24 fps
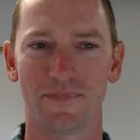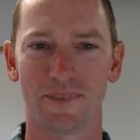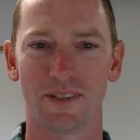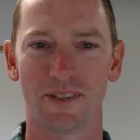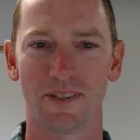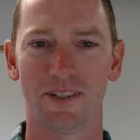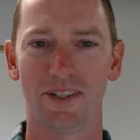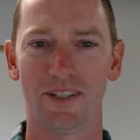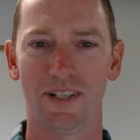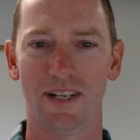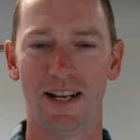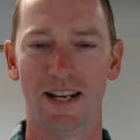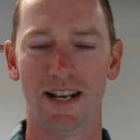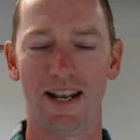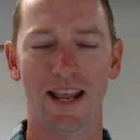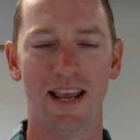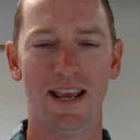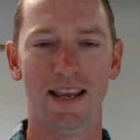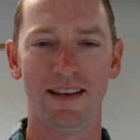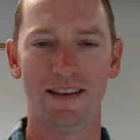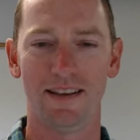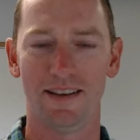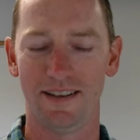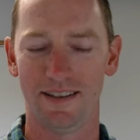Good and
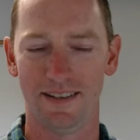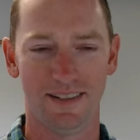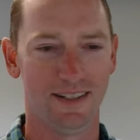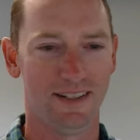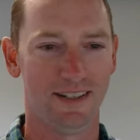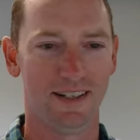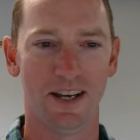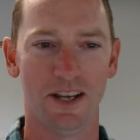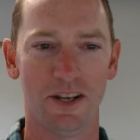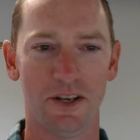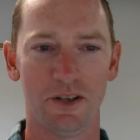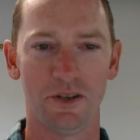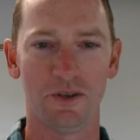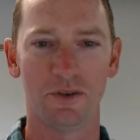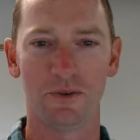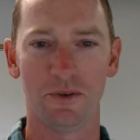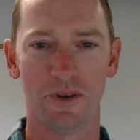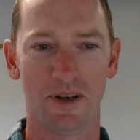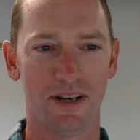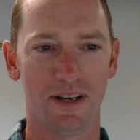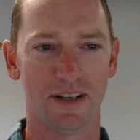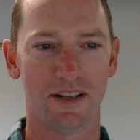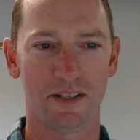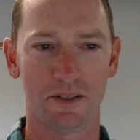hey, a new
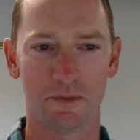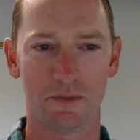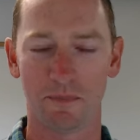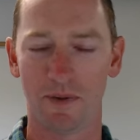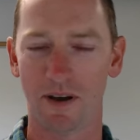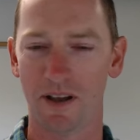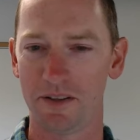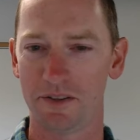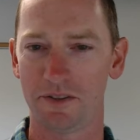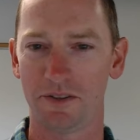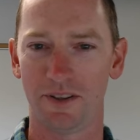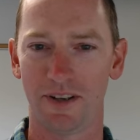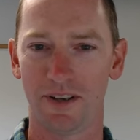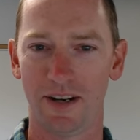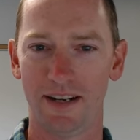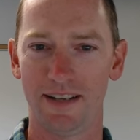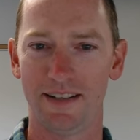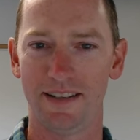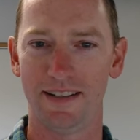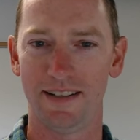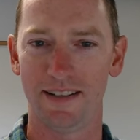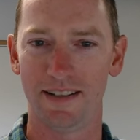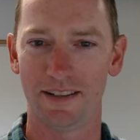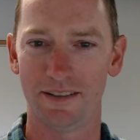uh, sponsor
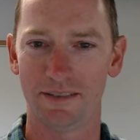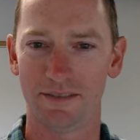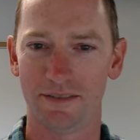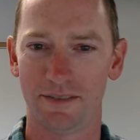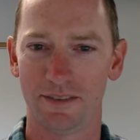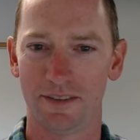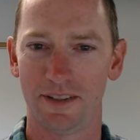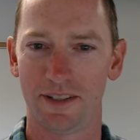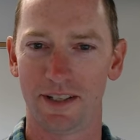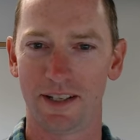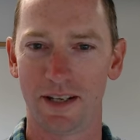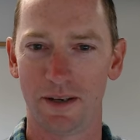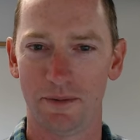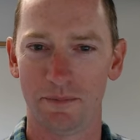idea for the company